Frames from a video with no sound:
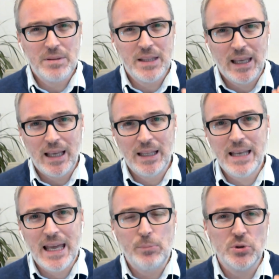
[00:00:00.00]
thing. It
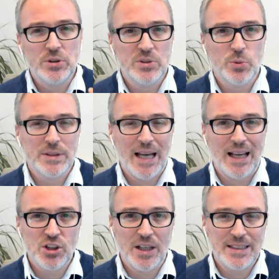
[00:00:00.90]
enables them to
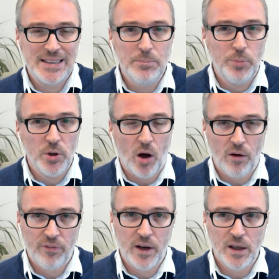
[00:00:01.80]
attach a simple
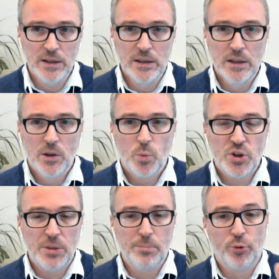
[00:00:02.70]
offer,
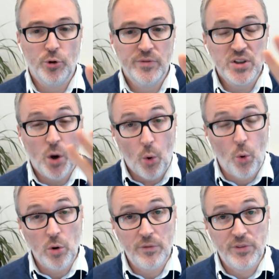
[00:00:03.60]
which improves
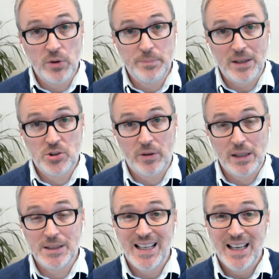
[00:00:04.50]
all of those
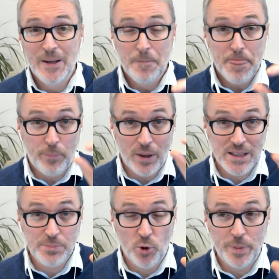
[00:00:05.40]
metrics by
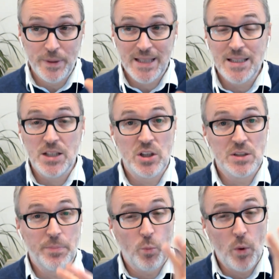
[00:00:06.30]
small percentages.
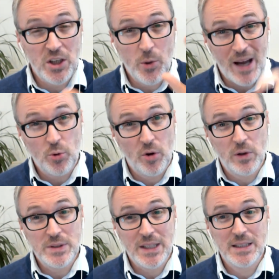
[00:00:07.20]
But when you add all of
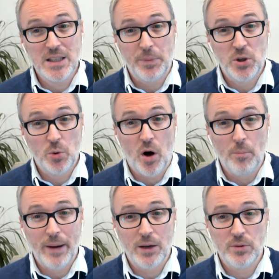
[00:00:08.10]
those things up and you
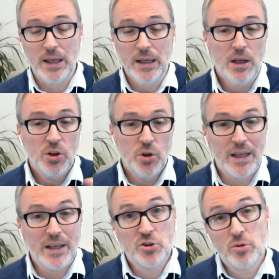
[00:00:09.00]
compound it, you
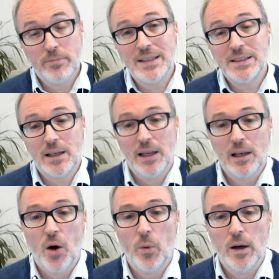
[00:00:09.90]
get a dramatically
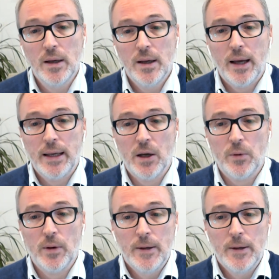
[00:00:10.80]
lower, you know,